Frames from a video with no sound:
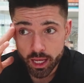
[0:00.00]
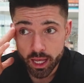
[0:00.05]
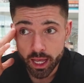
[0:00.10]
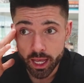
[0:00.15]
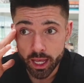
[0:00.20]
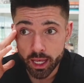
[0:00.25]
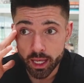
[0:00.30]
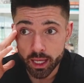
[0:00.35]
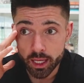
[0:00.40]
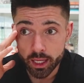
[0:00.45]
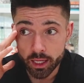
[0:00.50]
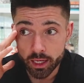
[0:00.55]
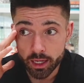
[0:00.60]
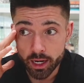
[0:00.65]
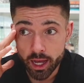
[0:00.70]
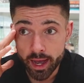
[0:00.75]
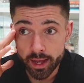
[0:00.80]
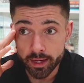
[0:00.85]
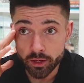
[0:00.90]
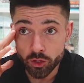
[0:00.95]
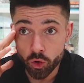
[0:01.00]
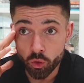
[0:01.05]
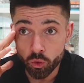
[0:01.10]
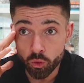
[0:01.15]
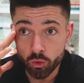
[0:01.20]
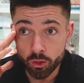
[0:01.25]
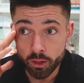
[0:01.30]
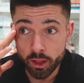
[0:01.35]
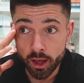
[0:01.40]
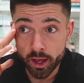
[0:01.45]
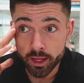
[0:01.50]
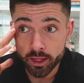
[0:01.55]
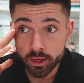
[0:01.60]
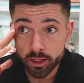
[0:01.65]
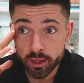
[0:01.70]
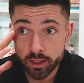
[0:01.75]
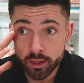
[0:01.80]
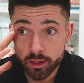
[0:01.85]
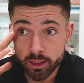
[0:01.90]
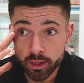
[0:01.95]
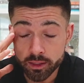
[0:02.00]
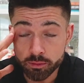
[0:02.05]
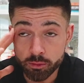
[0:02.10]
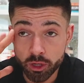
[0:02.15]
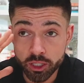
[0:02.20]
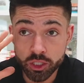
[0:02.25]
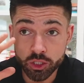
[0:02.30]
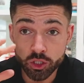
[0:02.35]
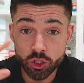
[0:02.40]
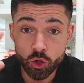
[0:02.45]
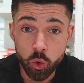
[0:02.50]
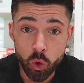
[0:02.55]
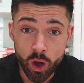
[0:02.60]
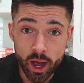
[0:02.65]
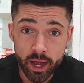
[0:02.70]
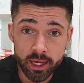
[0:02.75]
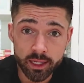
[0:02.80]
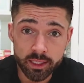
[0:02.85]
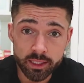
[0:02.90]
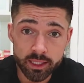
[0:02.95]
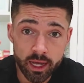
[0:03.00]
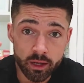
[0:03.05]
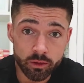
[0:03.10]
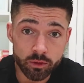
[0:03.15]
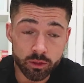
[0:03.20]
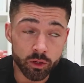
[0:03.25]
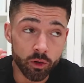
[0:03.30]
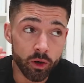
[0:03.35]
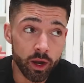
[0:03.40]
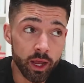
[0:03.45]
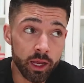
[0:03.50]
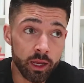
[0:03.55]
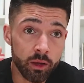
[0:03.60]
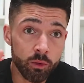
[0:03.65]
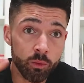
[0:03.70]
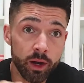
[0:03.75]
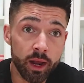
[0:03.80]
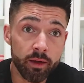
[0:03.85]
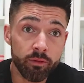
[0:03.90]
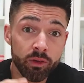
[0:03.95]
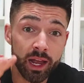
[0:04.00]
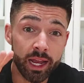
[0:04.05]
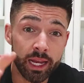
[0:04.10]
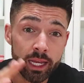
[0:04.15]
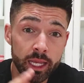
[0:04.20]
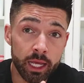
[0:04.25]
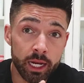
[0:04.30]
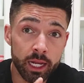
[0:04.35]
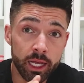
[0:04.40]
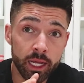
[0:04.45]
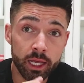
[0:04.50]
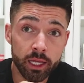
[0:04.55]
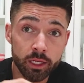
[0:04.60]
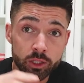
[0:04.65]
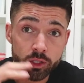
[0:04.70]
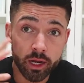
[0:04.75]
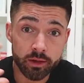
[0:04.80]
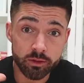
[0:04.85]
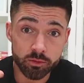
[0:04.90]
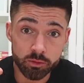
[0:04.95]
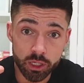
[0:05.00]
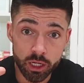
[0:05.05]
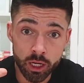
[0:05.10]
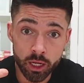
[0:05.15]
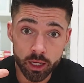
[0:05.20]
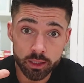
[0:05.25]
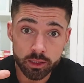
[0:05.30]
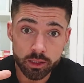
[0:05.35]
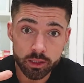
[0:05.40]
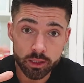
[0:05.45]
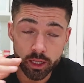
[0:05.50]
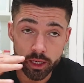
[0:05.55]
and I don't like, as much as quiet sounds great, whenever I get it, it drives me nuts.